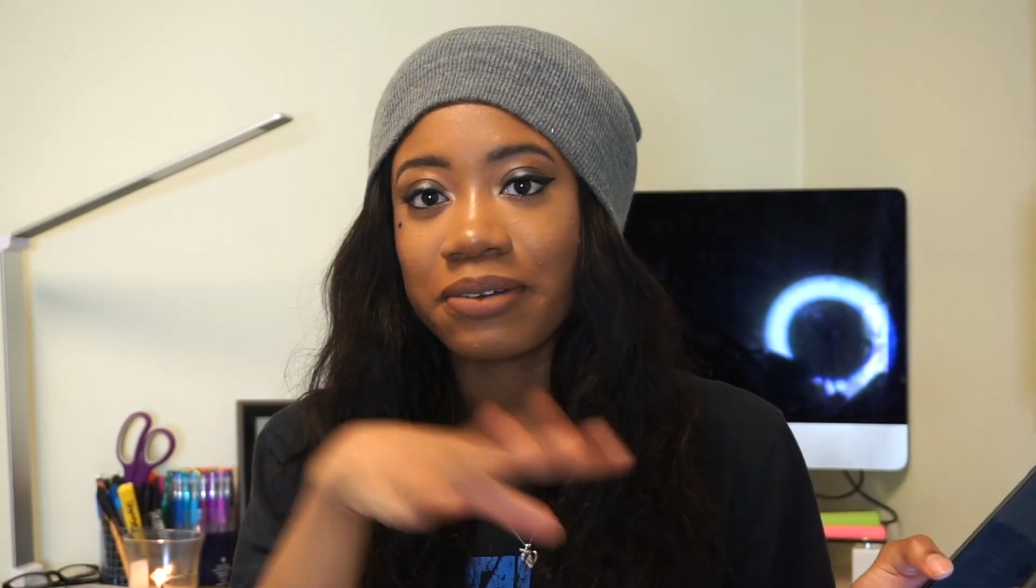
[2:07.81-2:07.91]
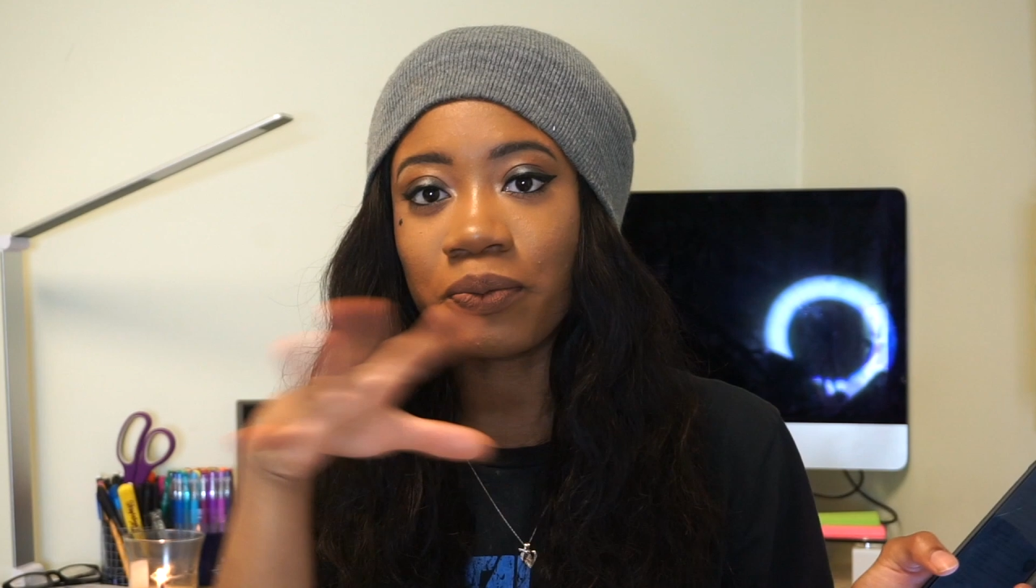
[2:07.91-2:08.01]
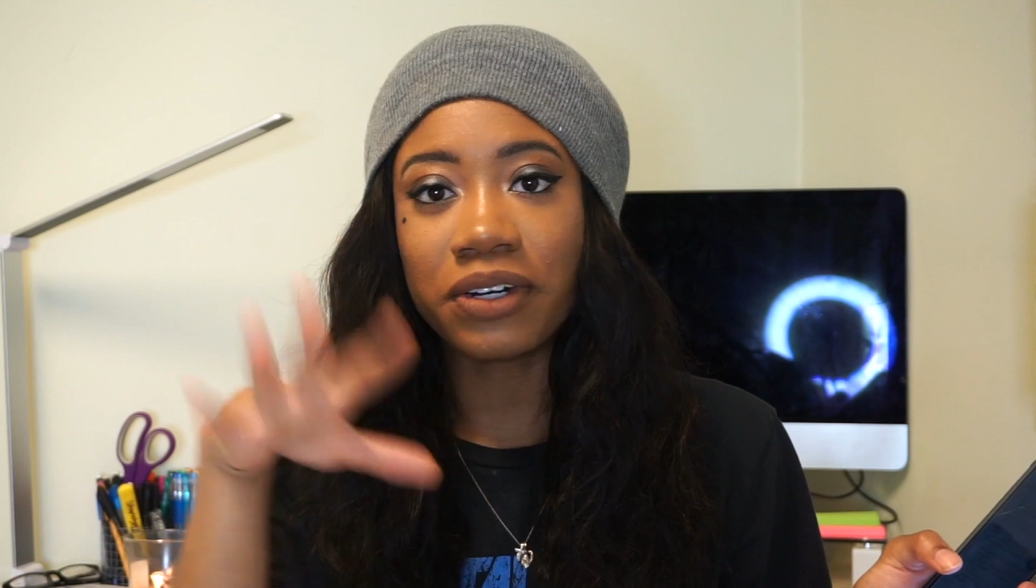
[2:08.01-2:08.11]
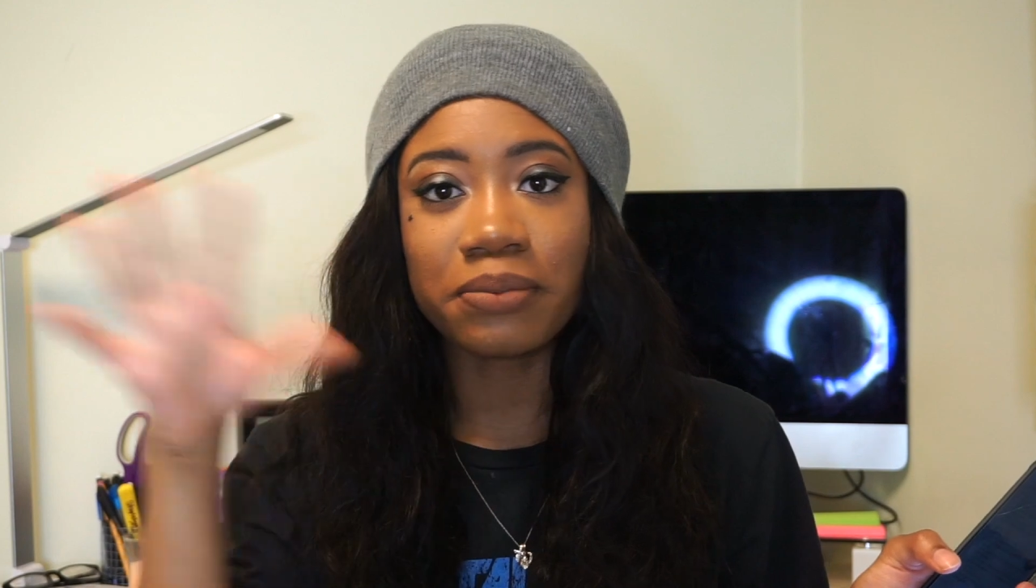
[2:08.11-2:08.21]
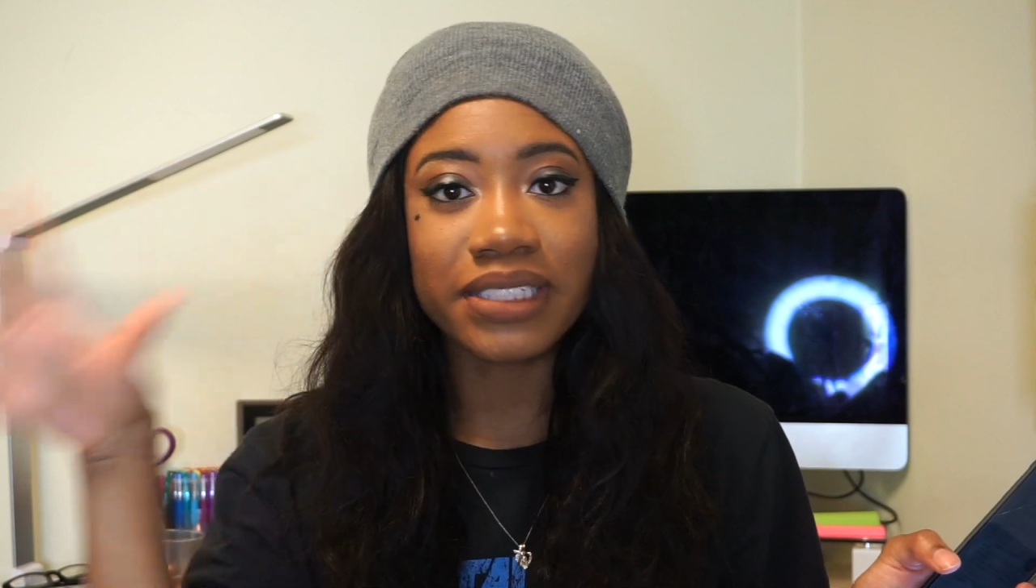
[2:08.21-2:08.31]

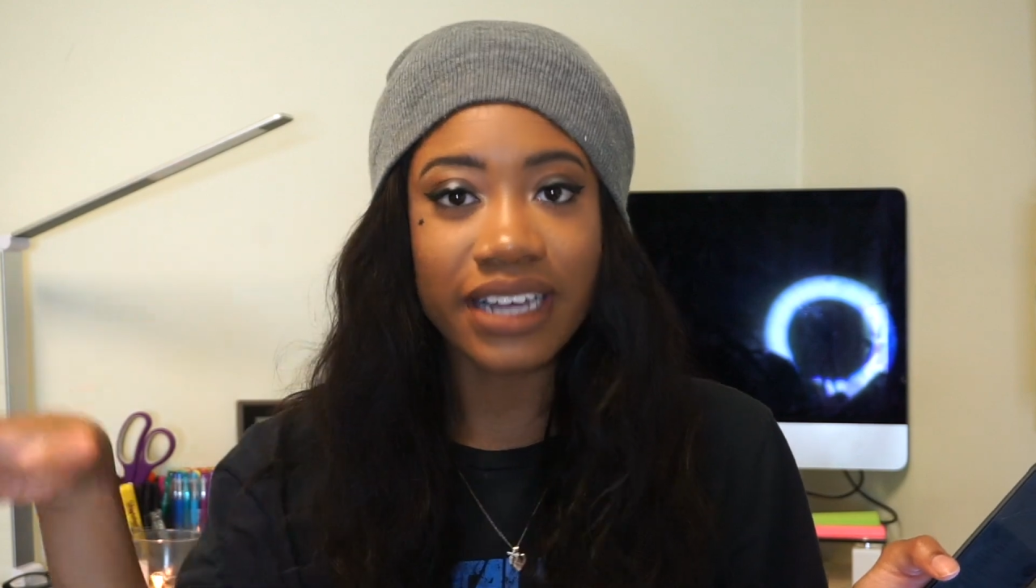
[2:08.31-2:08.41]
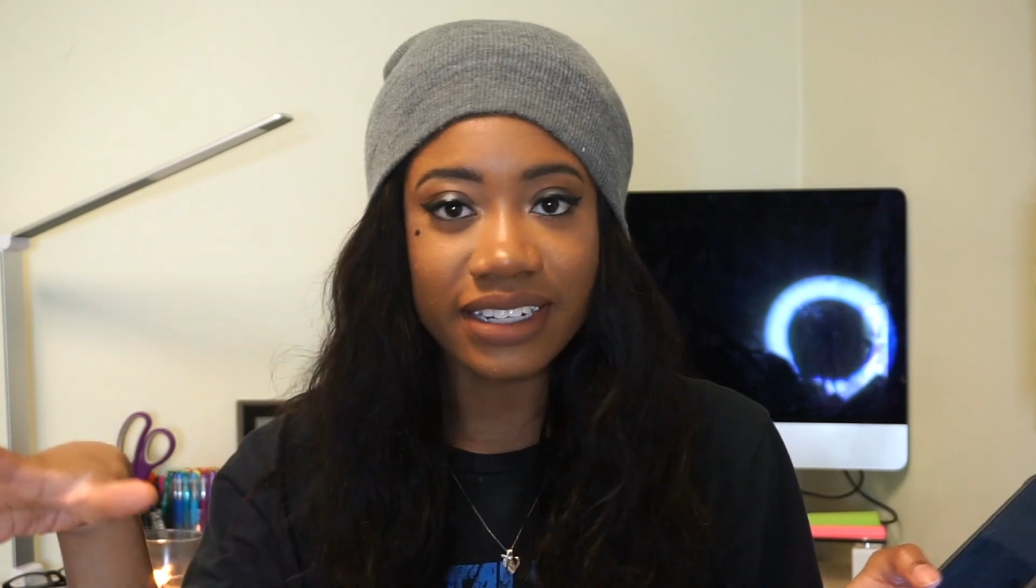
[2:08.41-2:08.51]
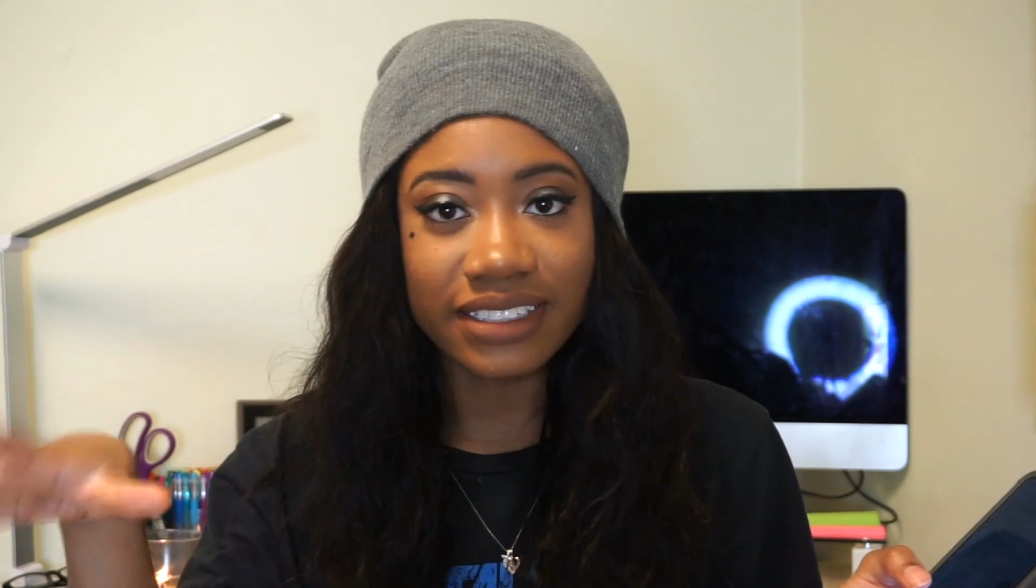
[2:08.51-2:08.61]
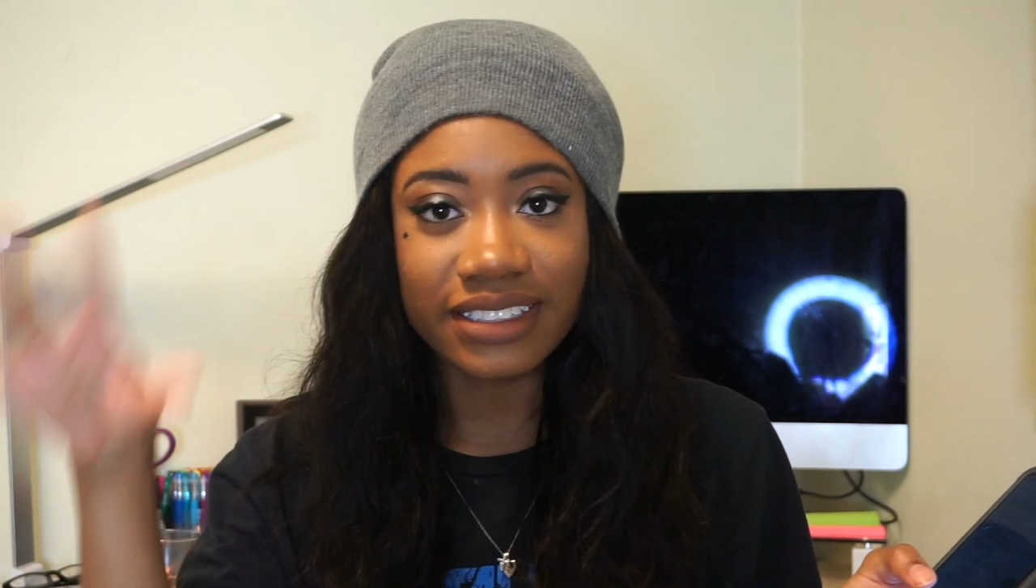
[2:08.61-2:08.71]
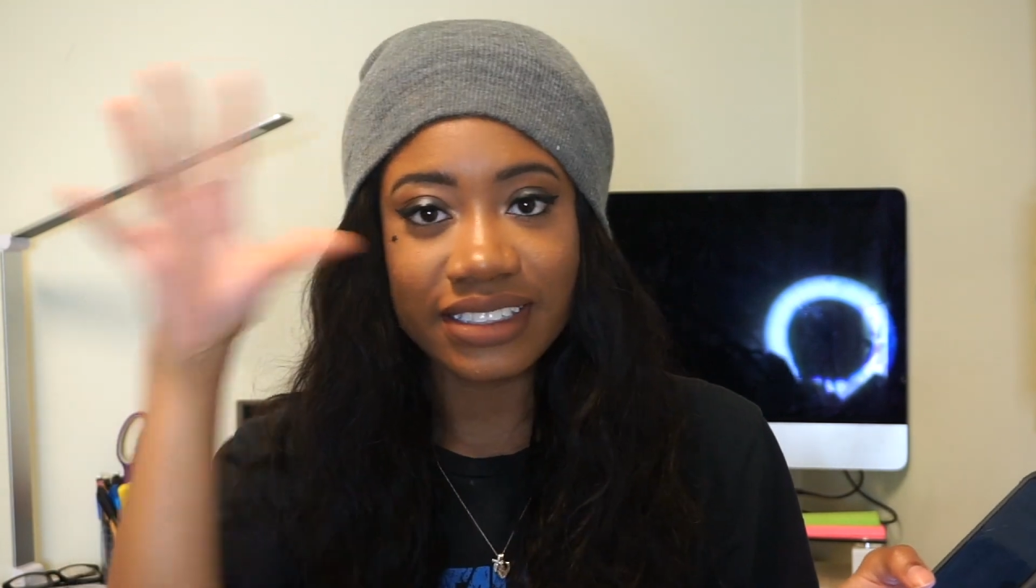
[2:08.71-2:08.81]
one of the
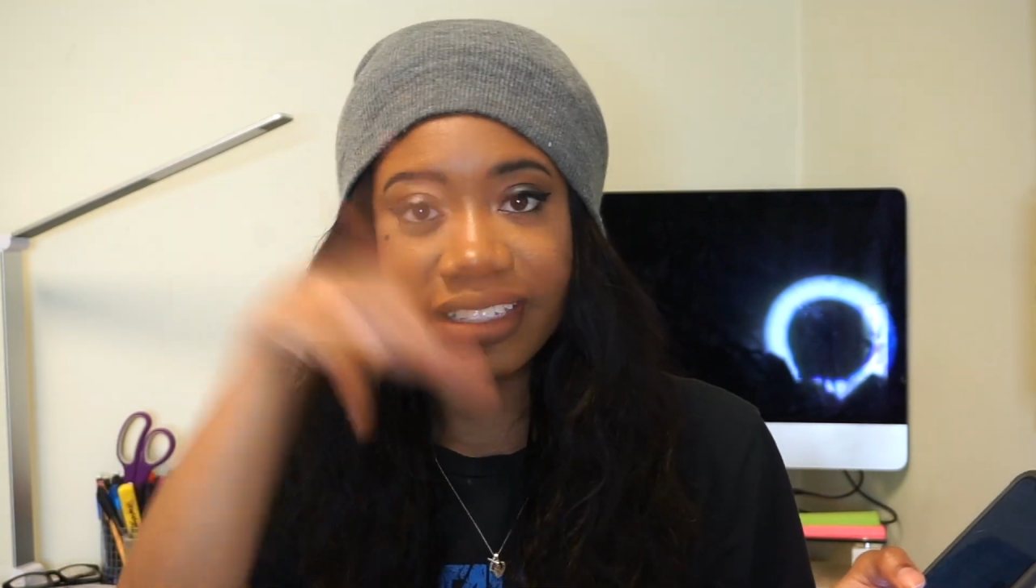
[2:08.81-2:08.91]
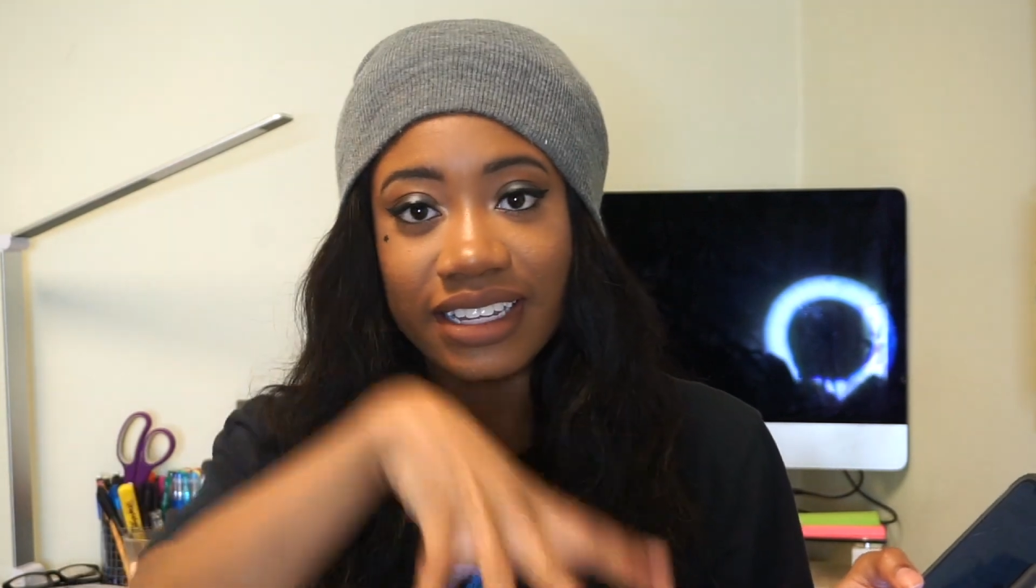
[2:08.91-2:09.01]
battalions